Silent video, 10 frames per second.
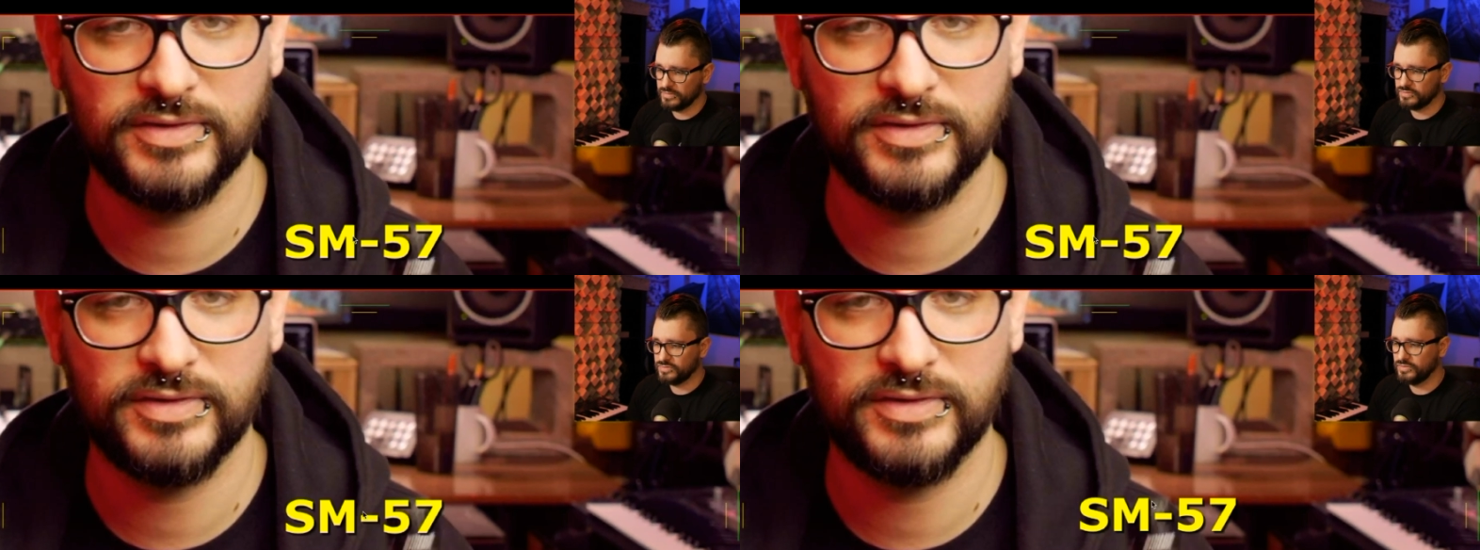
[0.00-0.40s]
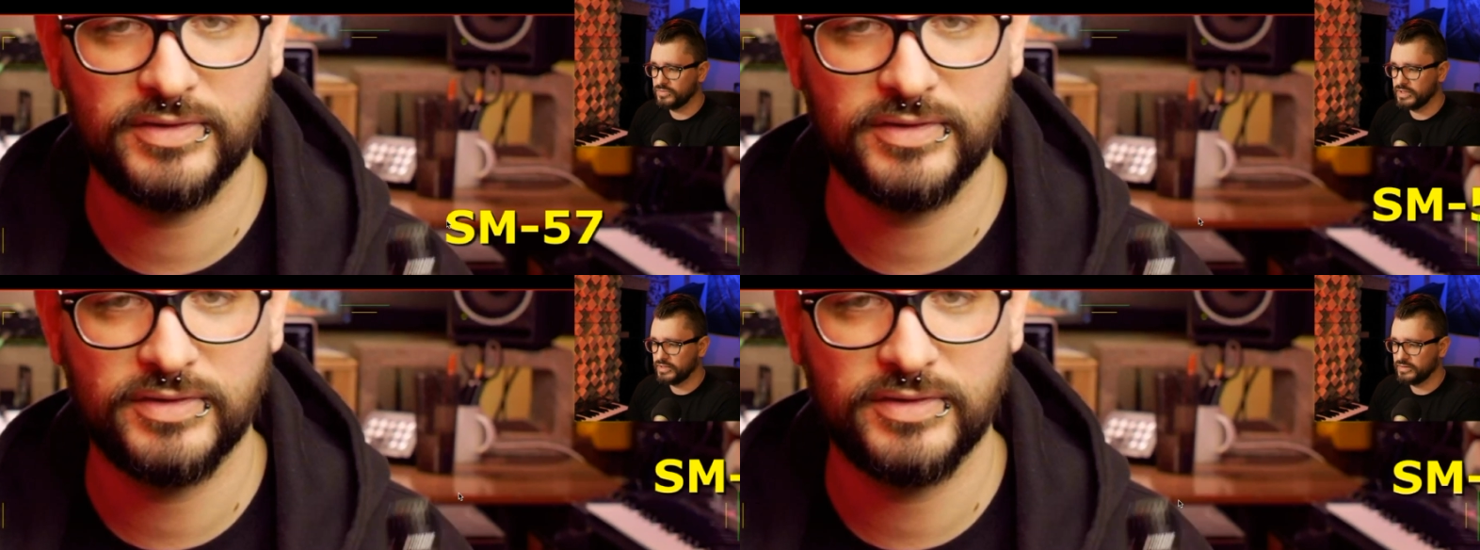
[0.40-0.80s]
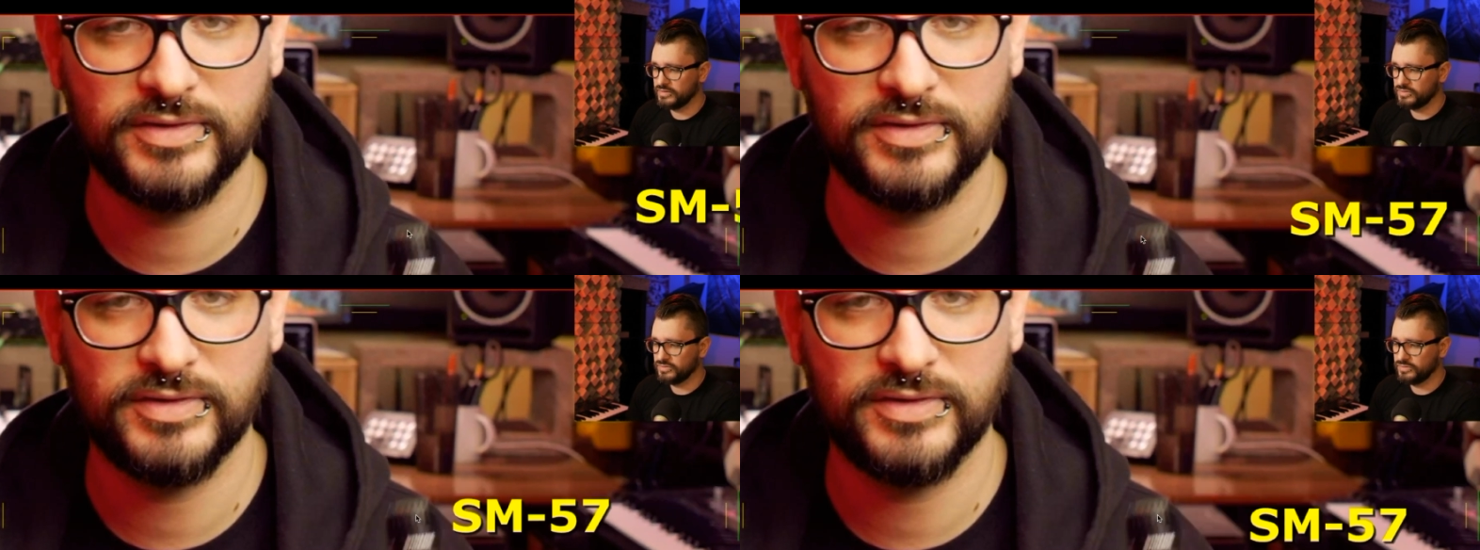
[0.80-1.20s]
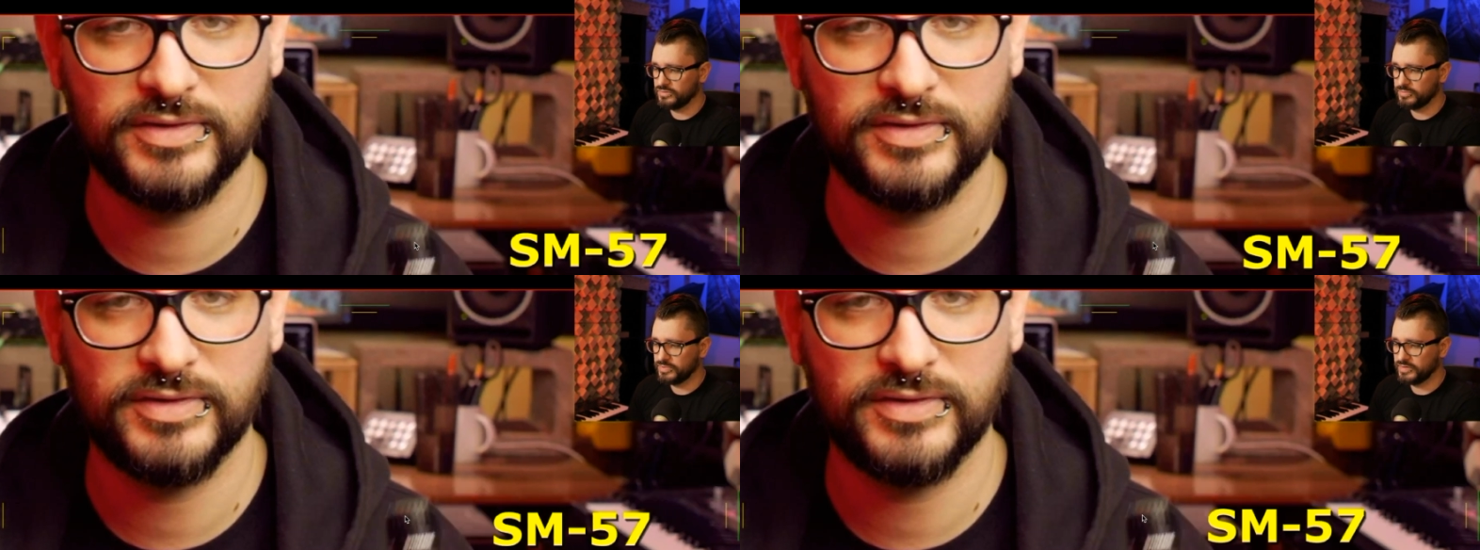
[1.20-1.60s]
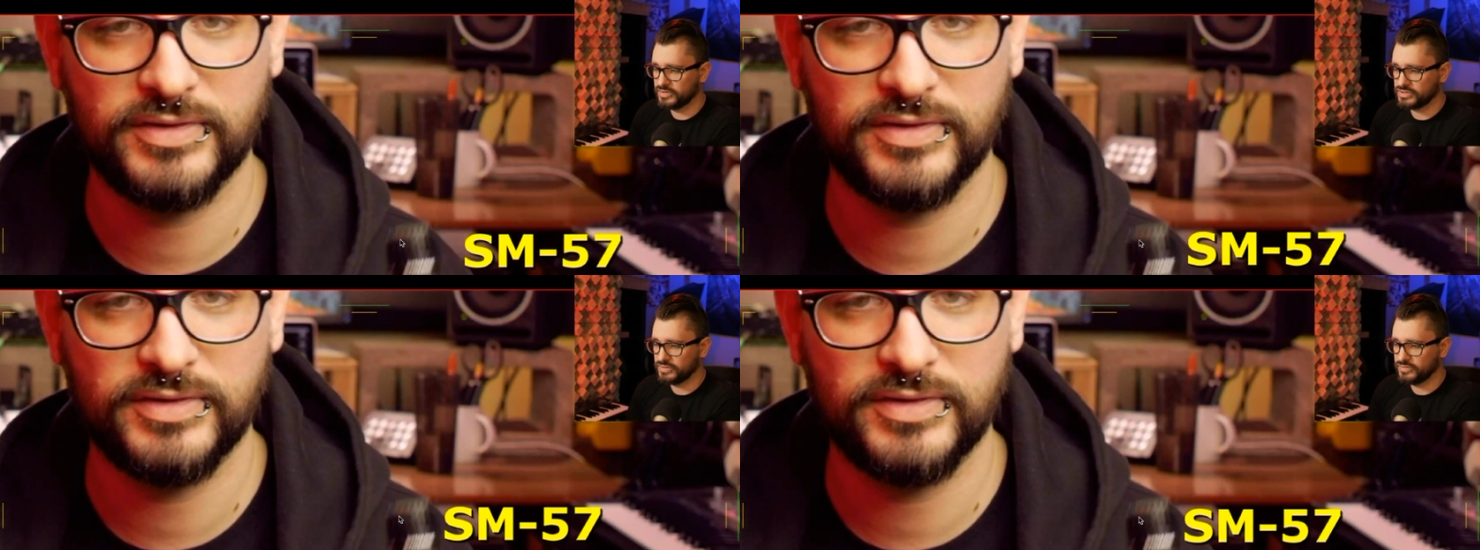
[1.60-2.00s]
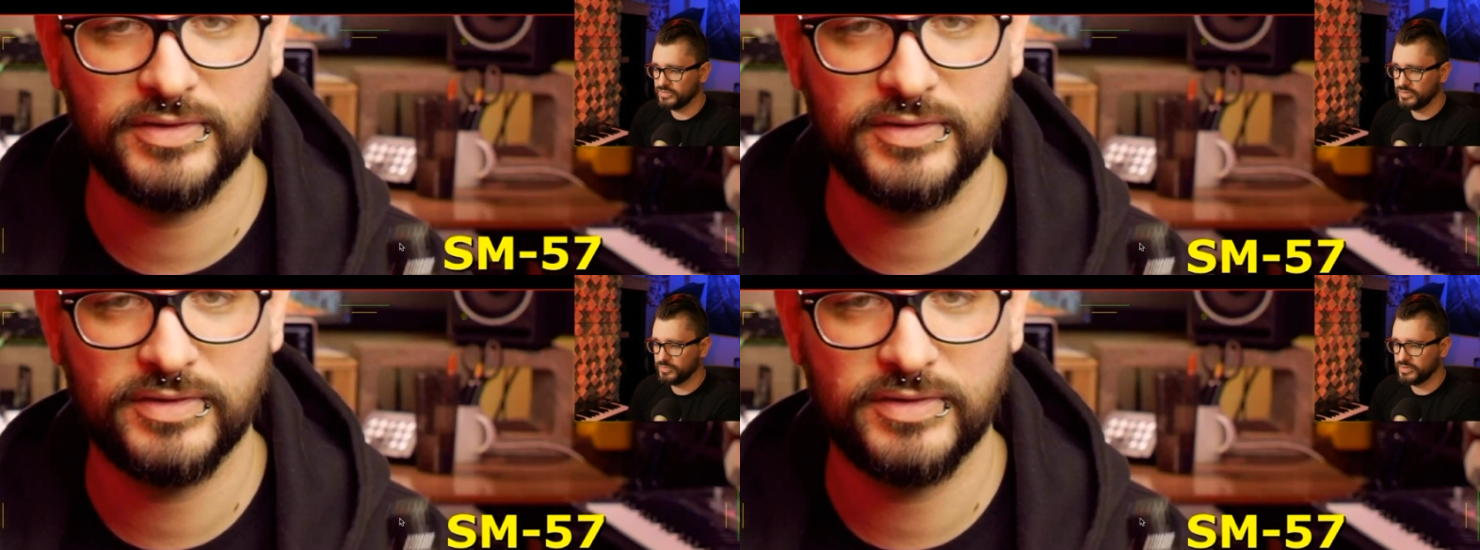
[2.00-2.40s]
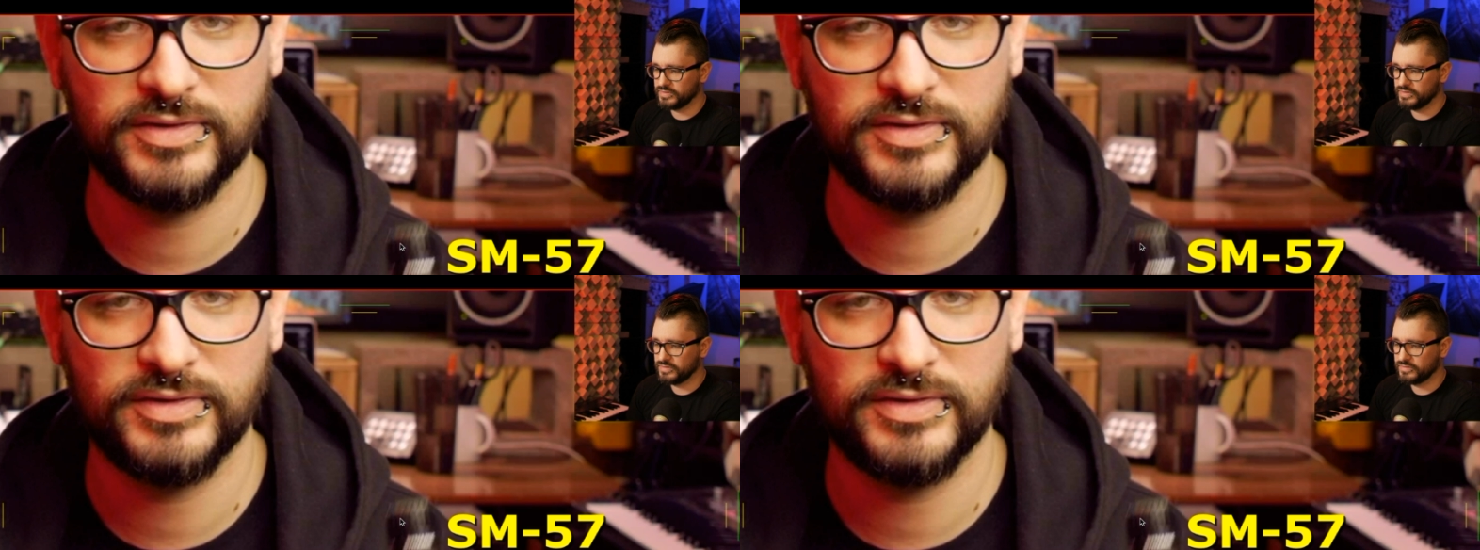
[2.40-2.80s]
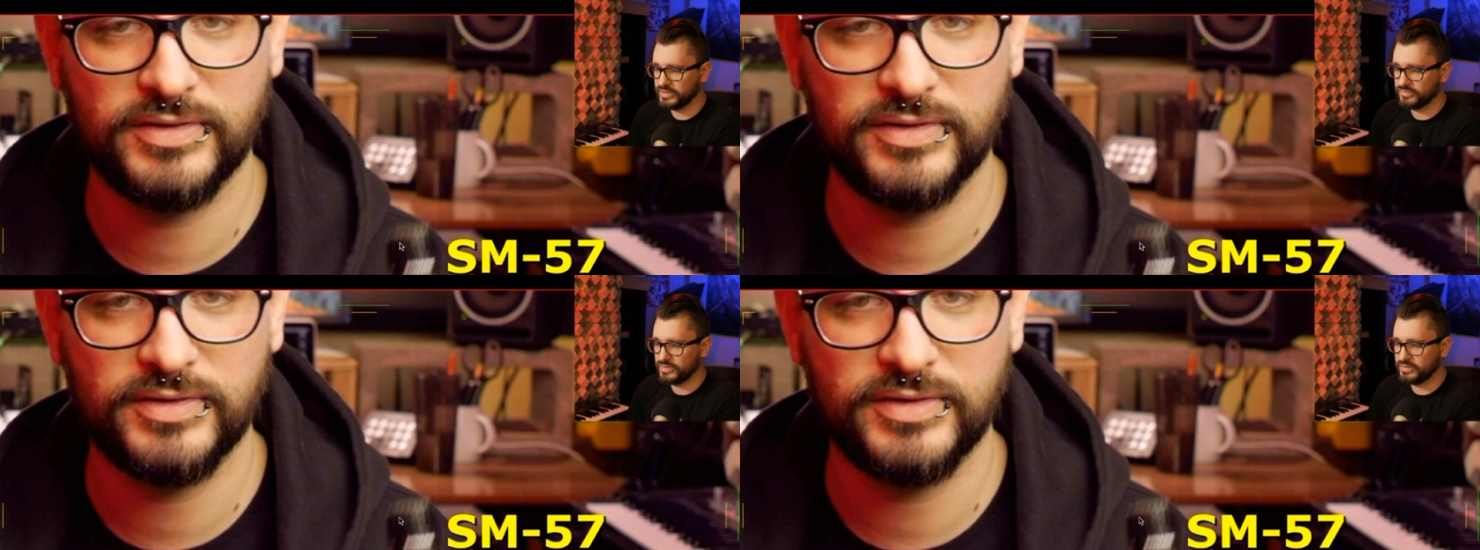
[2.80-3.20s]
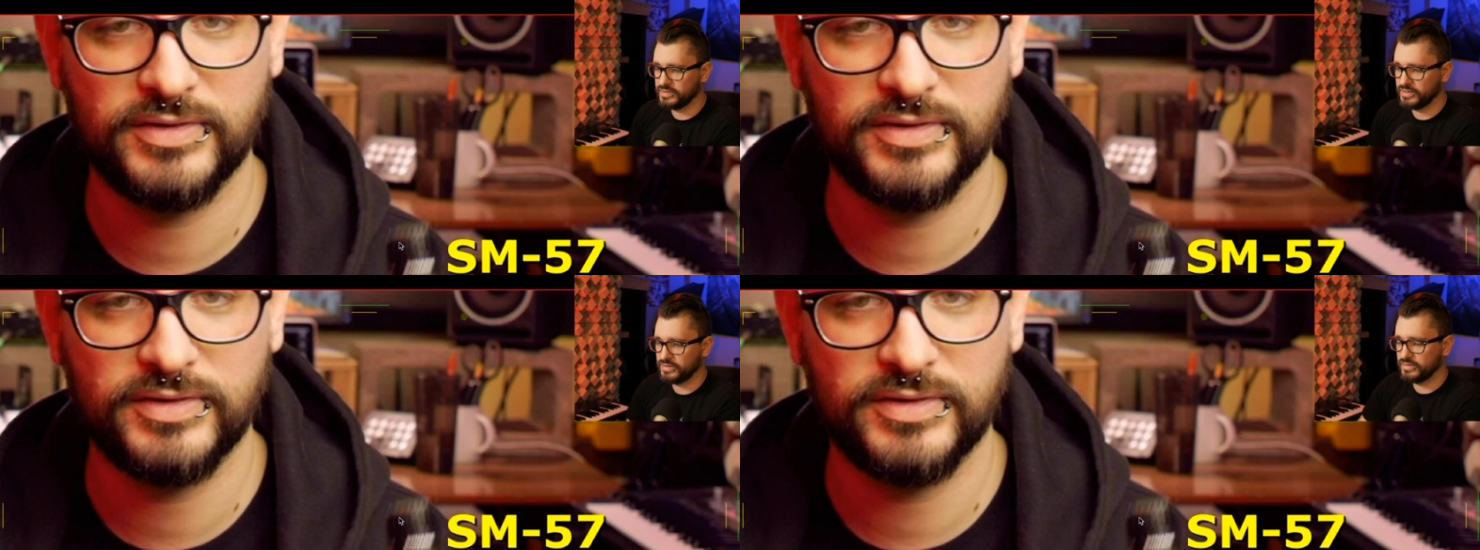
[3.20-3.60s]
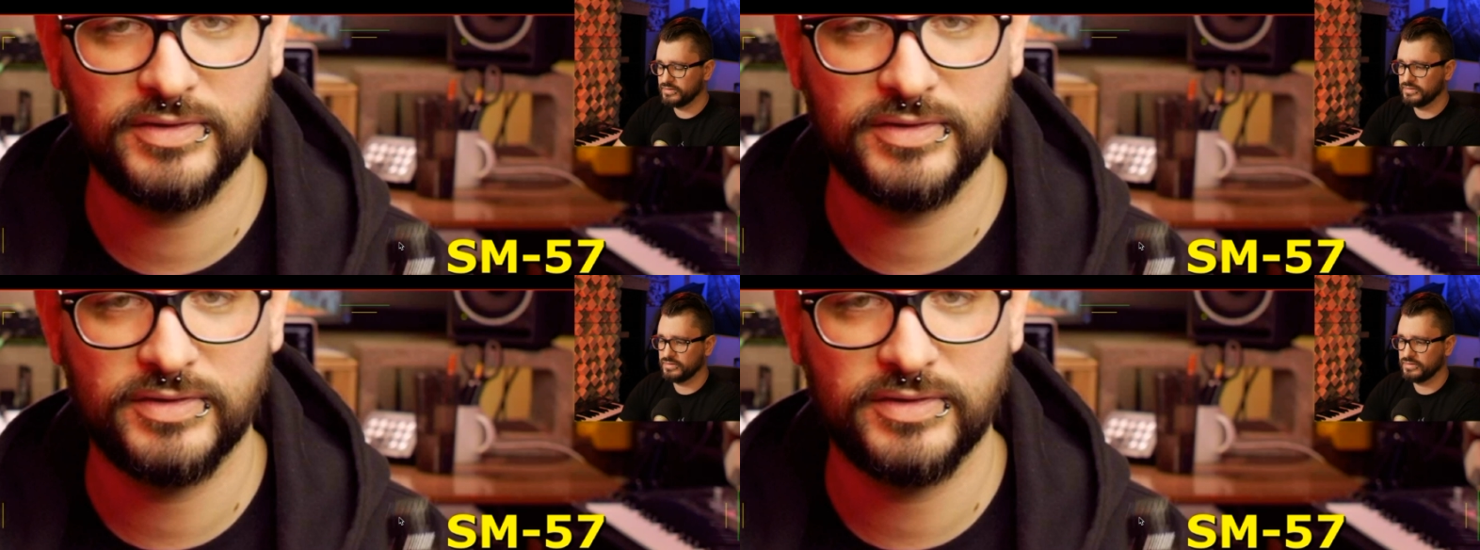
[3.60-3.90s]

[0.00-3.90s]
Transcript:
Speaker 1: to get it into position. So I want this like right there.